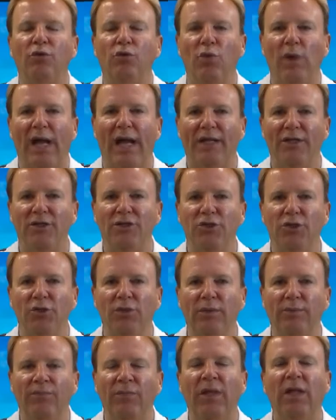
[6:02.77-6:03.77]
of
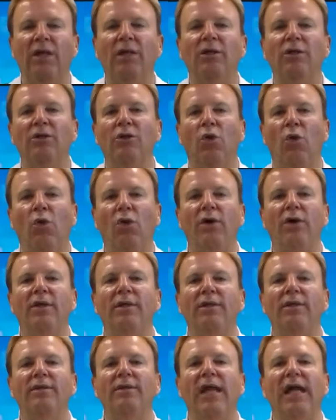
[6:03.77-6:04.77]
gratitude.
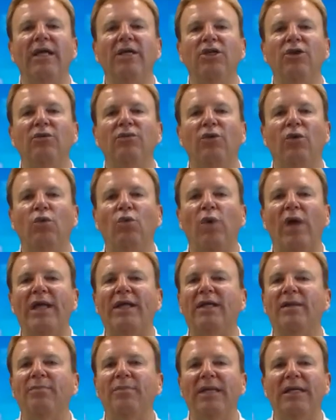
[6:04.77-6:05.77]
Lord, thank you for
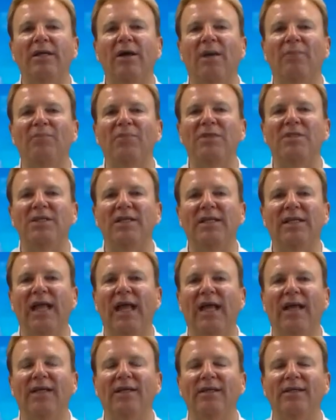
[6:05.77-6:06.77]
waking me up
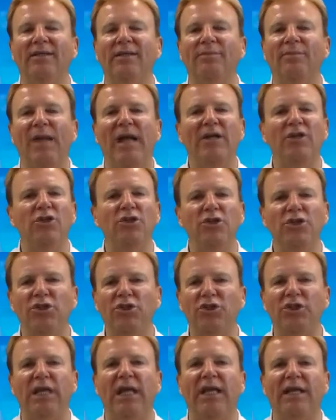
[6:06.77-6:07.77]
today. Imagine
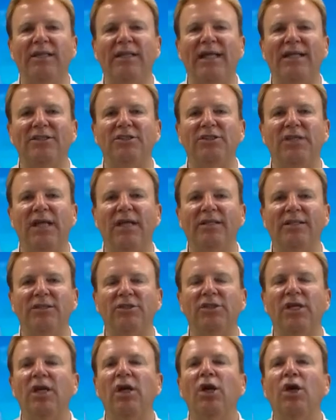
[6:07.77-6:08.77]
just saying that
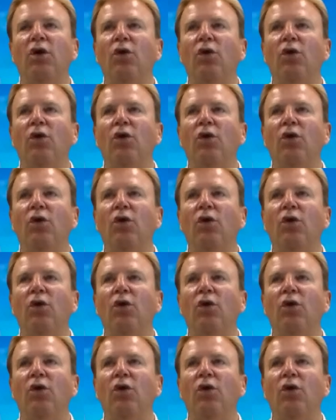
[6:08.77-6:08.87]
sentence.